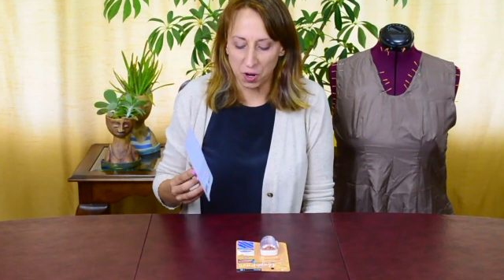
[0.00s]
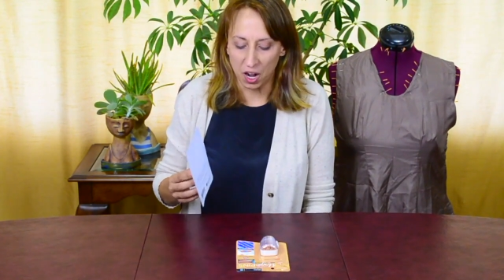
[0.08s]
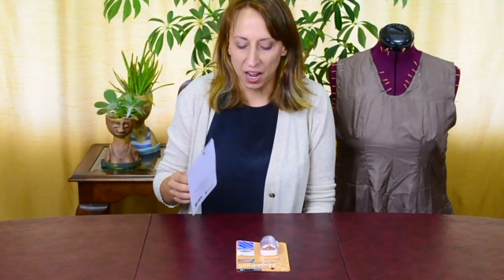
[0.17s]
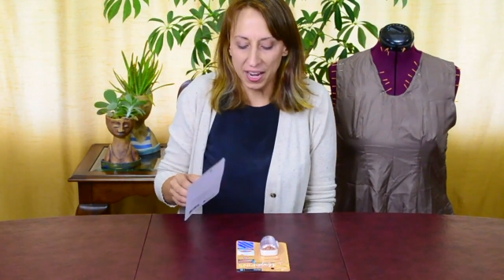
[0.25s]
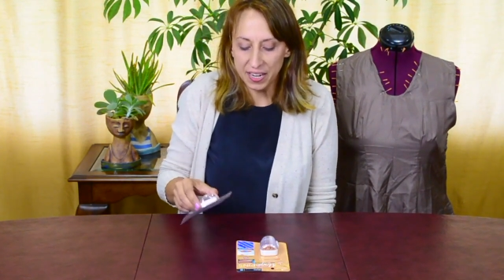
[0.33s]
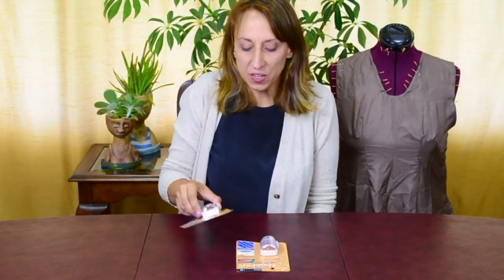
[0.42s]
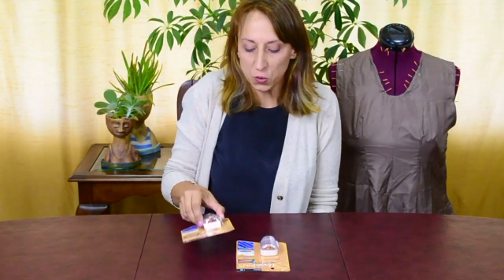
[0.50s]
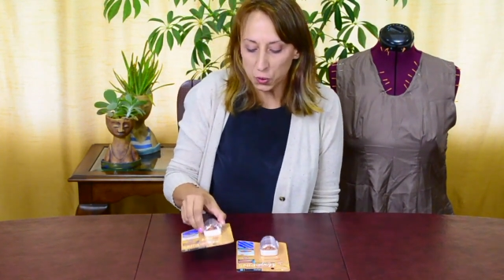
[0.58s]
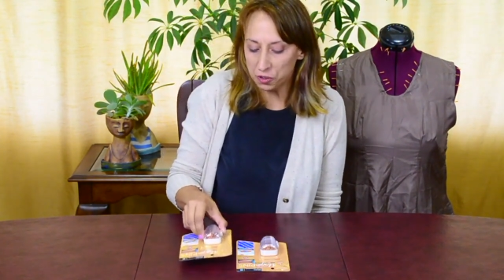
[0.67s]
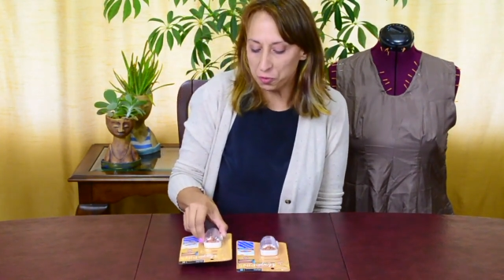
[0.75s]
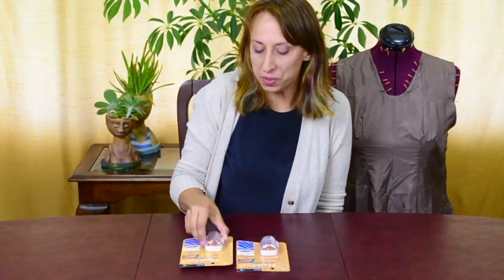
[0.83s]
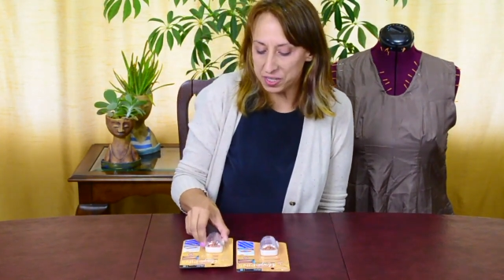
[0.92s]
uh, any sort
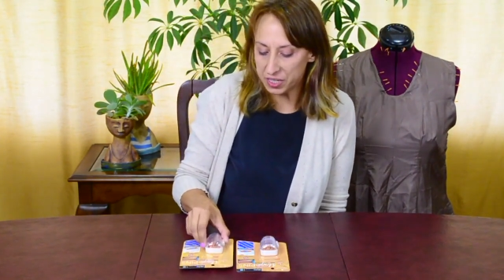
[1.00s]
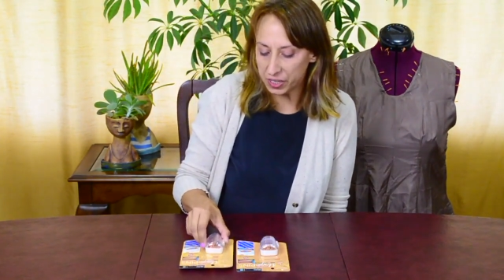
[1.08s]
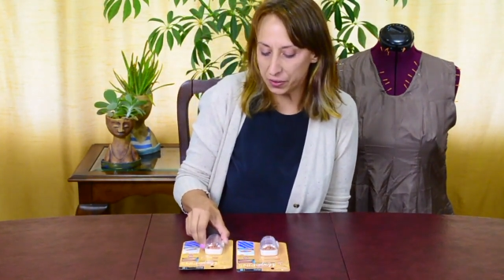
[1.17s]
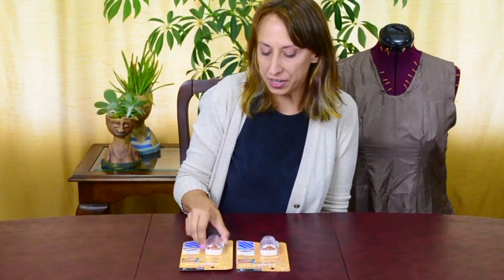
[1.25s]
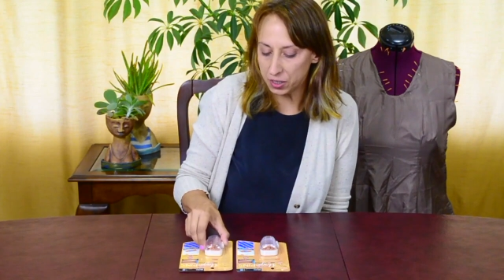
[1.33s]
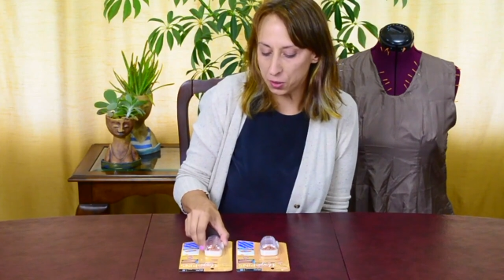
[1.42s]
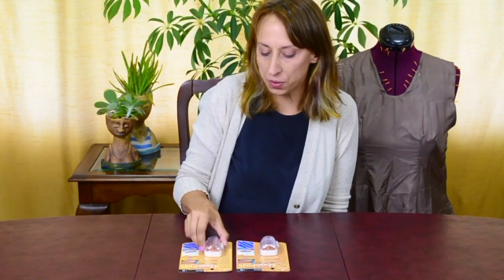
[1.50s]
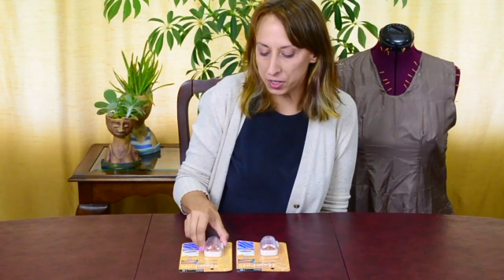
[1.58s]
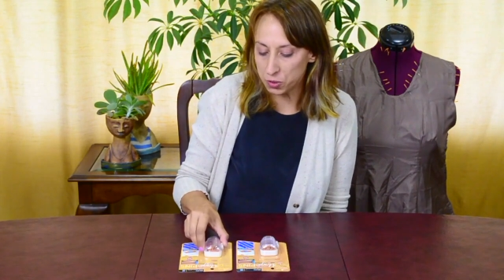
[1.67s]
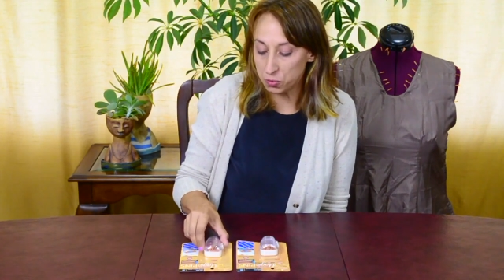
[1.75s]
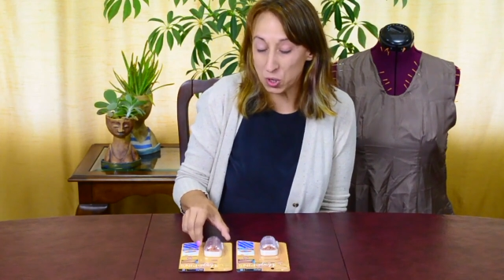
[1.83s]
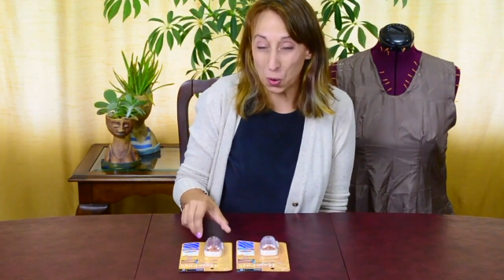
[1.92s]
of material
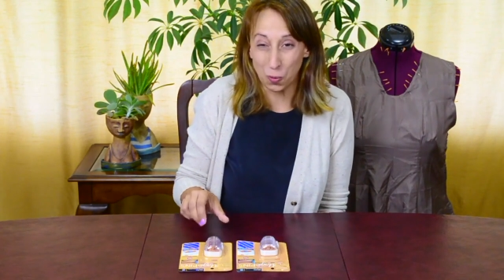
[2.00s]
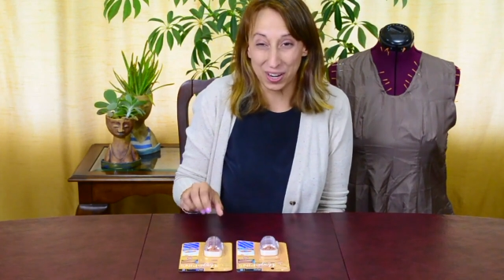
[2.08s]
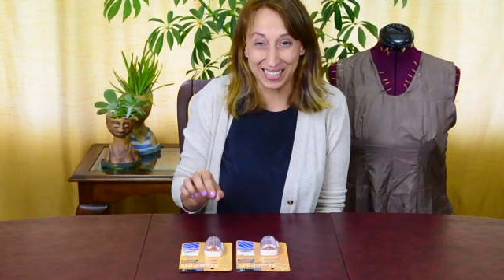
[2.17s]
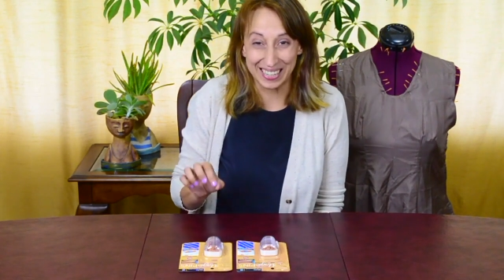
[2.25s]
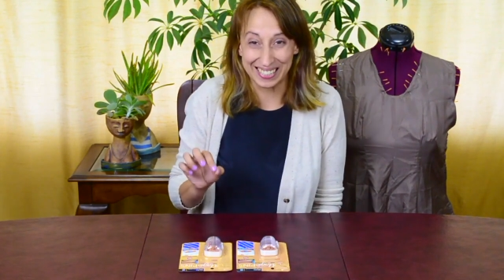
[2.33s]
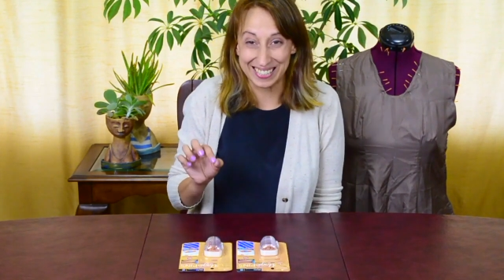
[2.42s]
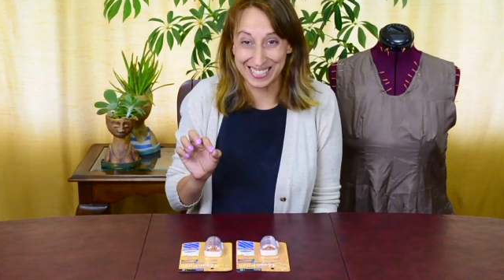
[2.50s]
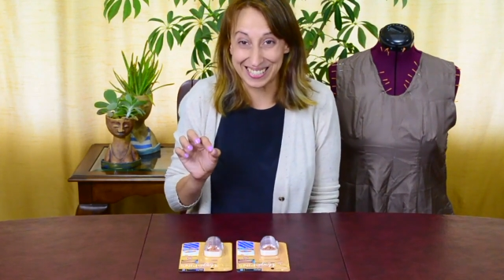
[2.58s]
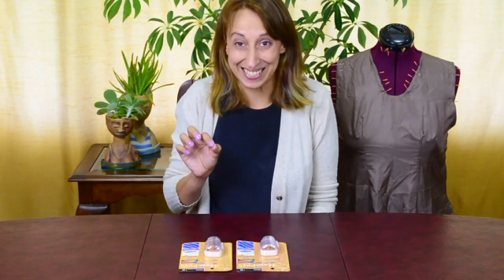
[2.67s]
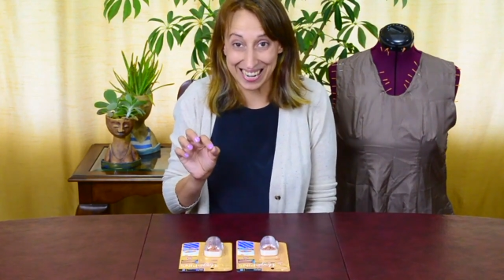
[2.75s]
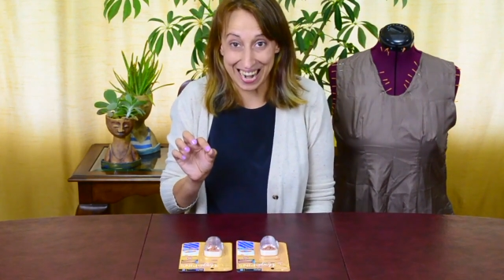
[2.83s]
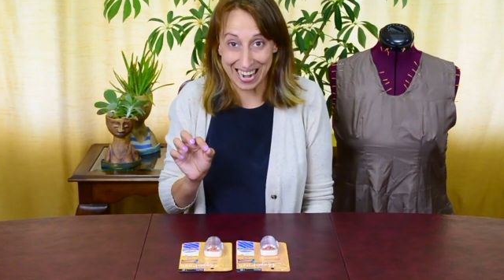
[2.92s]
that you don't want to get
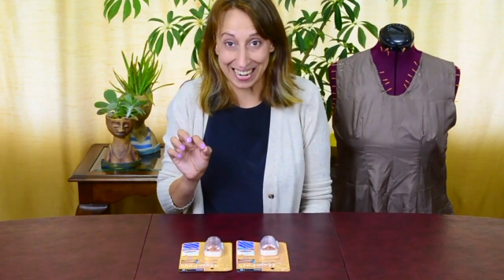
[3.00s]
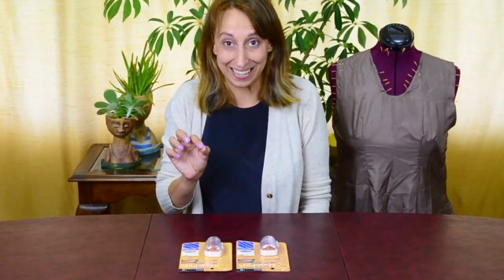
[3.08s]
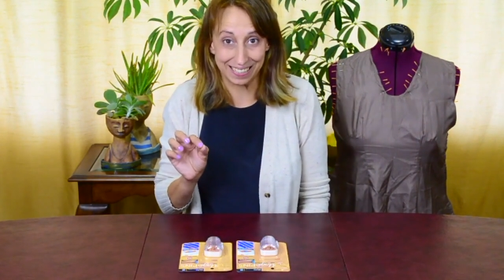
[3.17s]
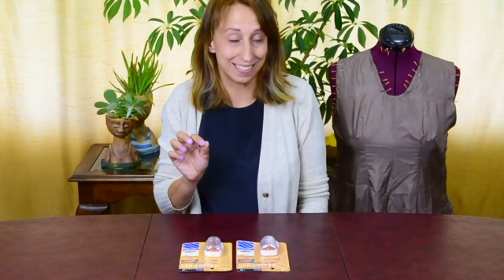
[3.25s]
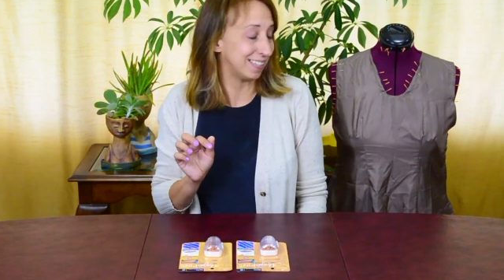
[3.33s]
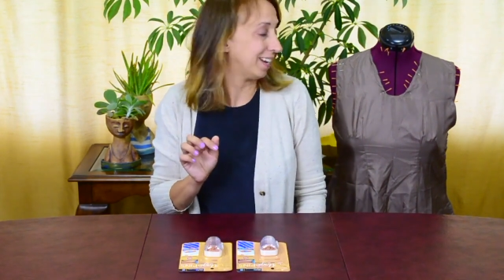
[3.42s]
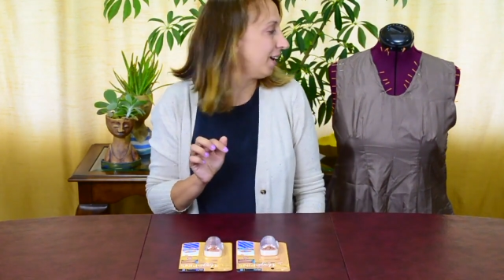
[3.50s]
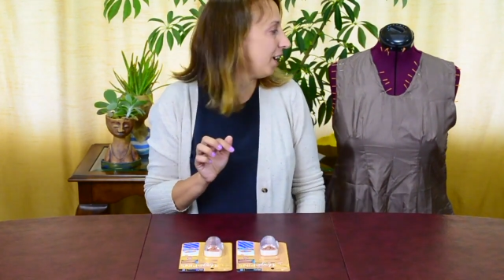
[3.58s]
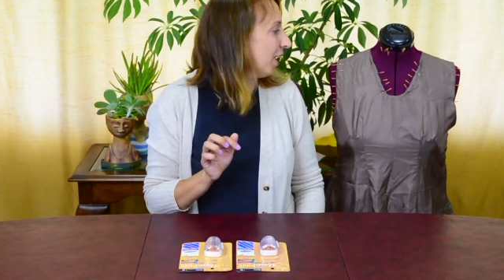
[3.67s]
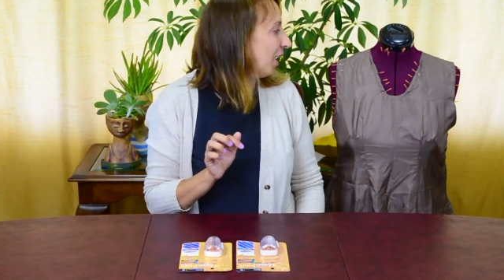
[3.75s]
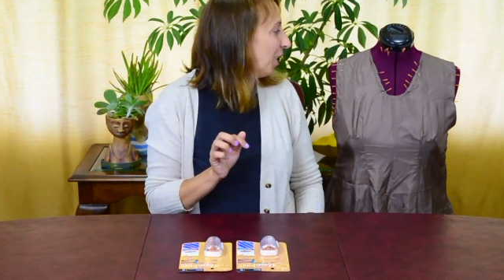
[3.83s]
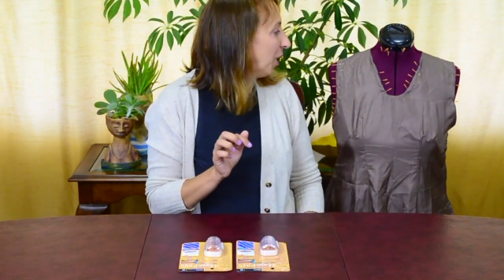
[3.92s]
snags.
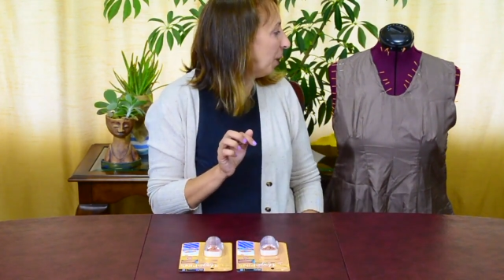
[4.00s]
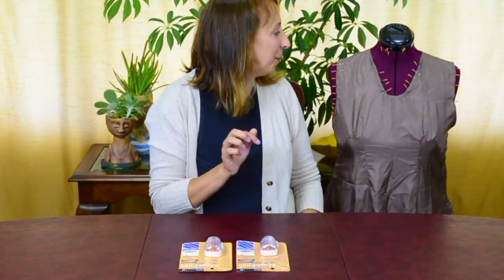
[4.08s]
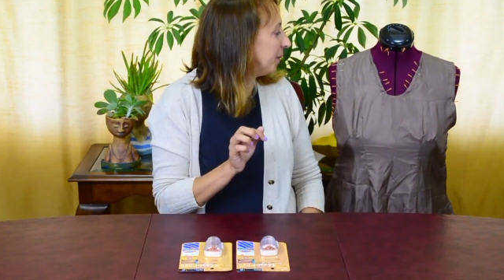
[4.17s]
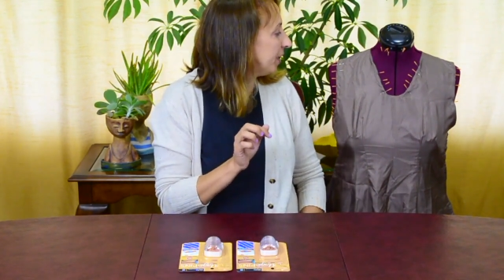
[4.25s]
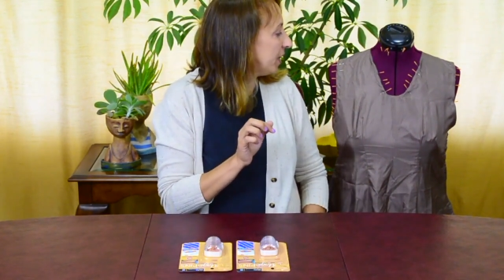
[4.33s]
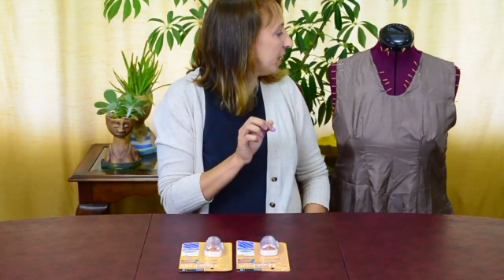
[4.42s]
Um,